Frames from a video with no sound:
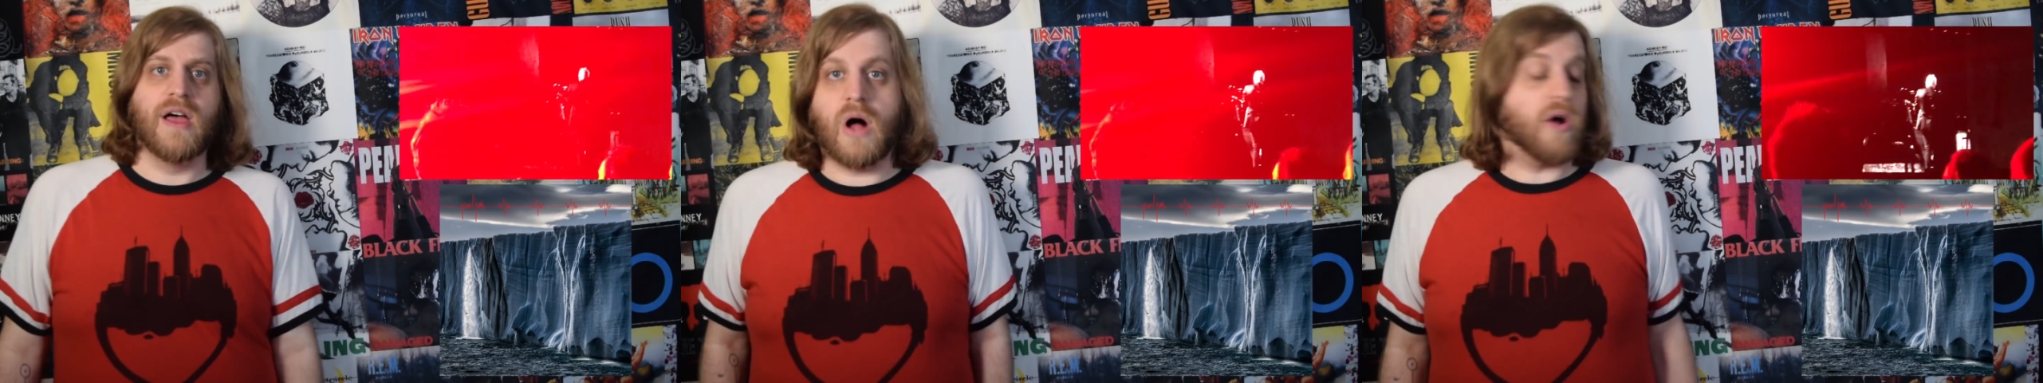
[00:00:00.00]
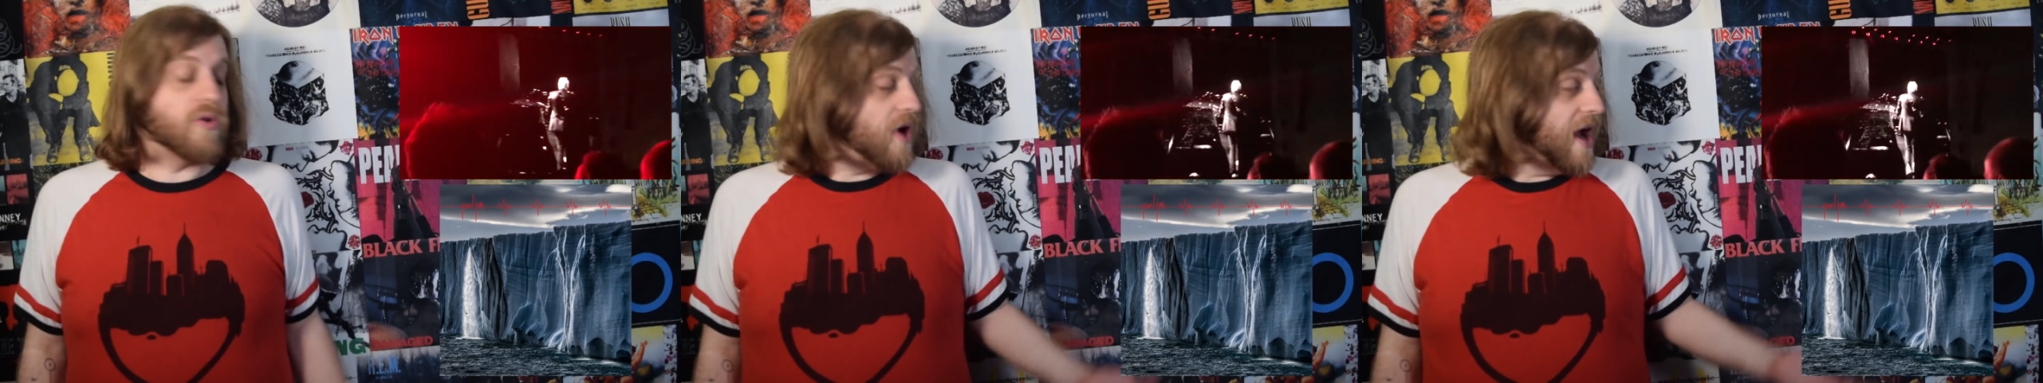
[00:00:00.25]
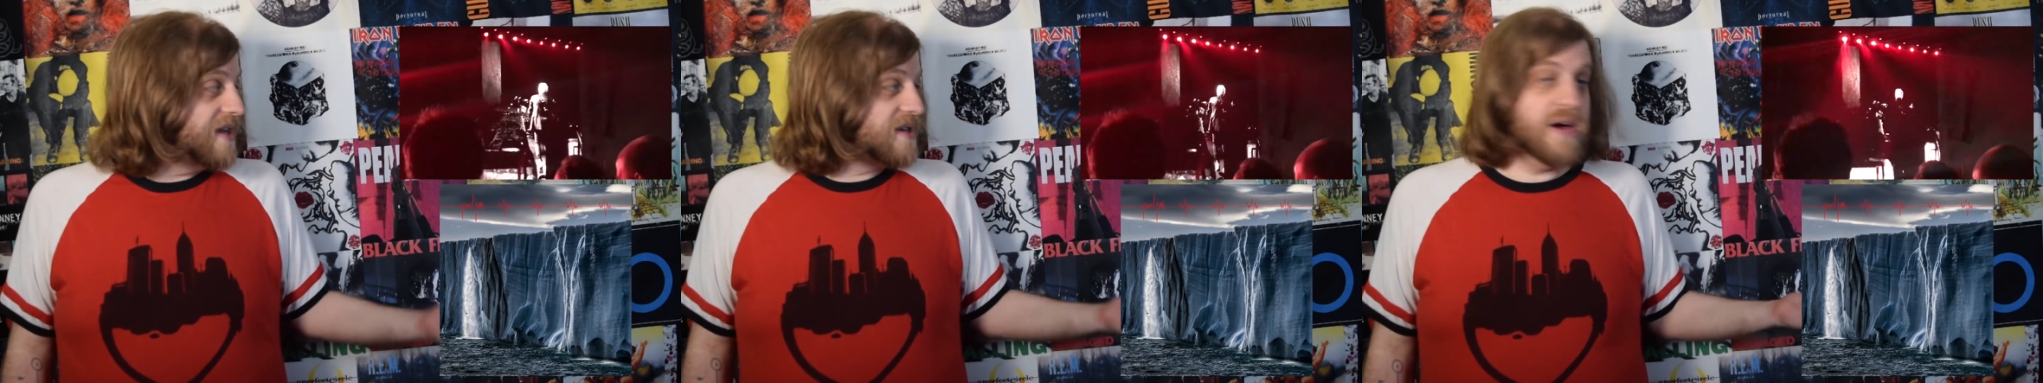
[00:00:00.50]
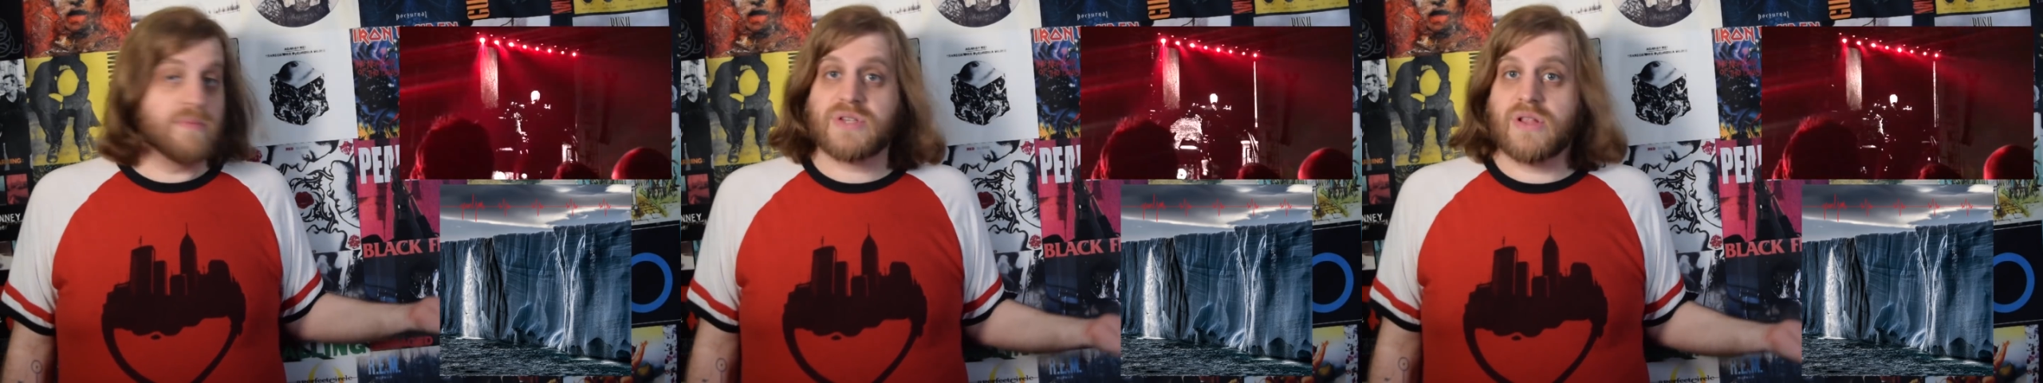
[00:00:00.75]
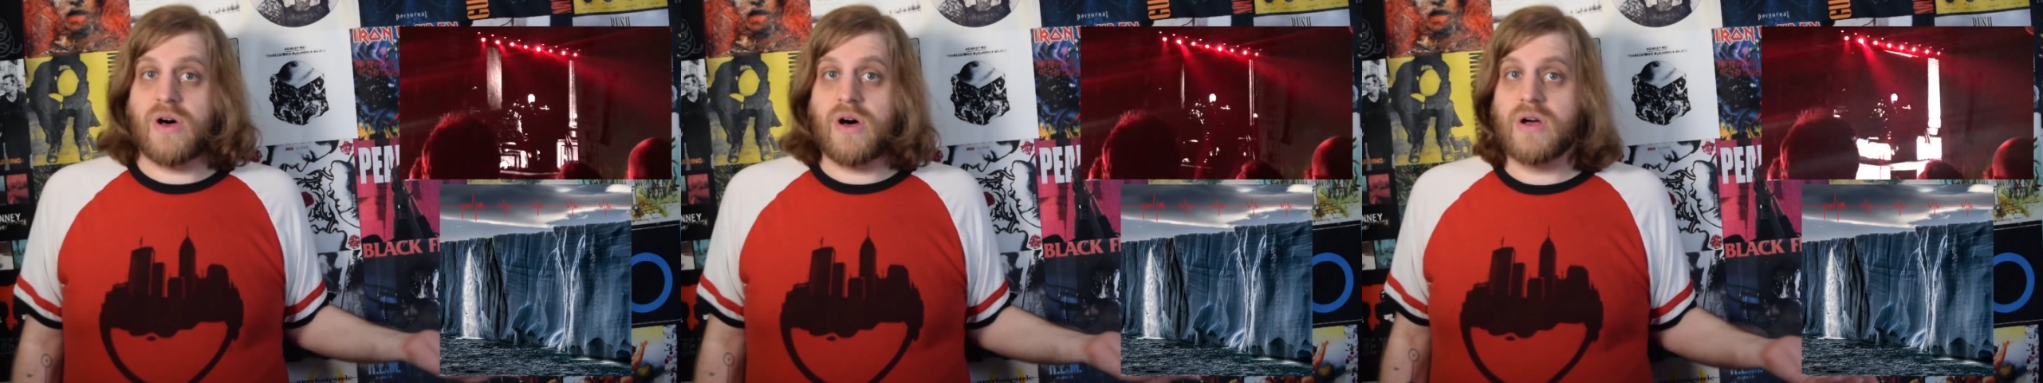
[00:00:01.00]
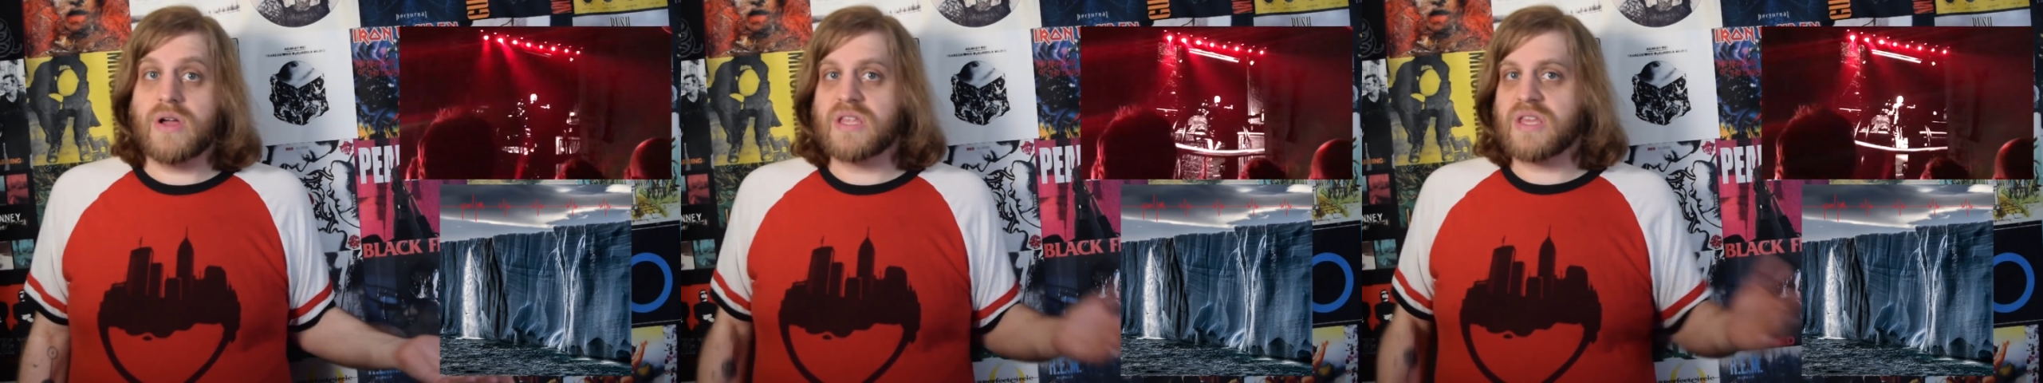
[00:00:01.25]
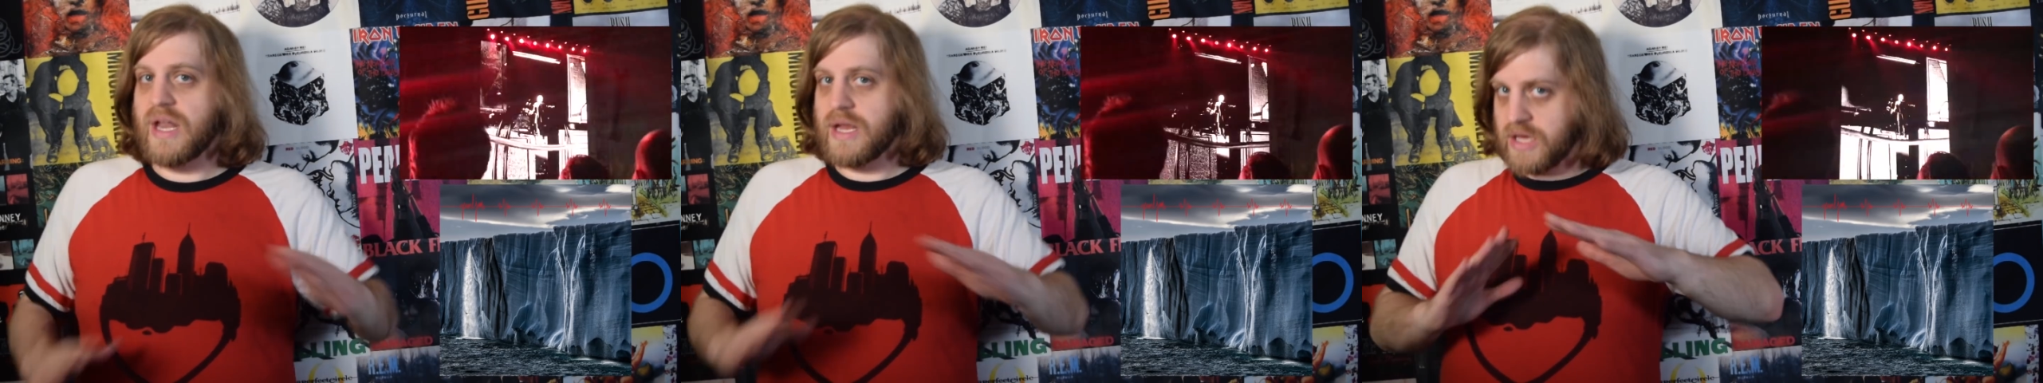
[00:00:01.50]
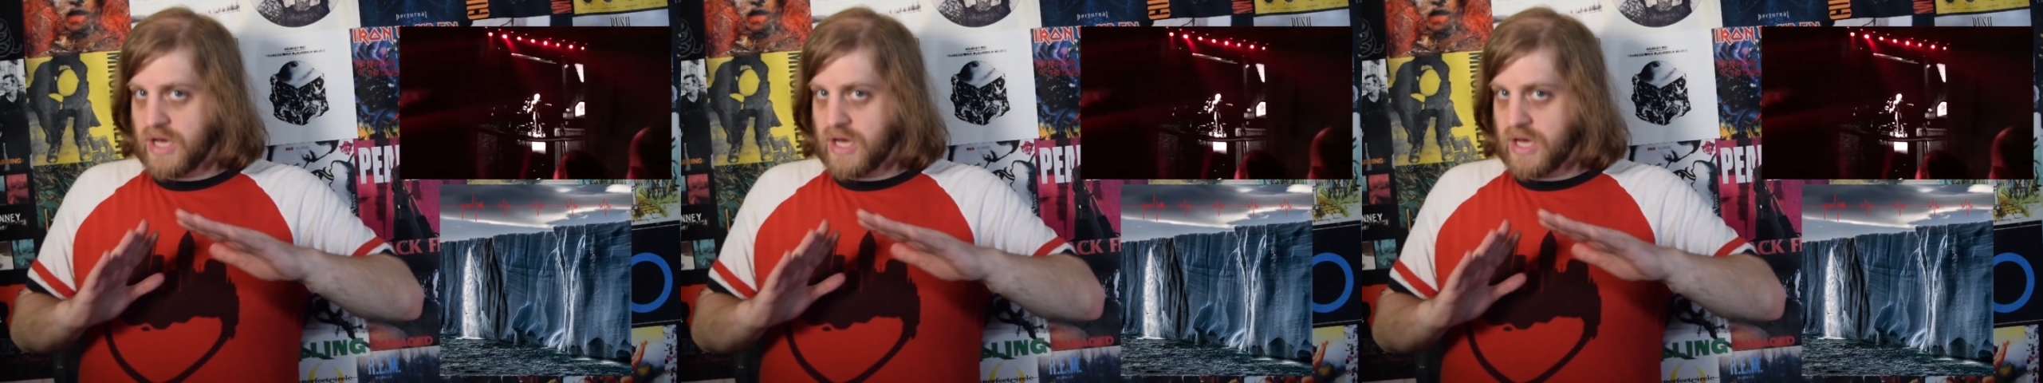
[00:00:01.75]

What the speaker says: All Right comes along and kind of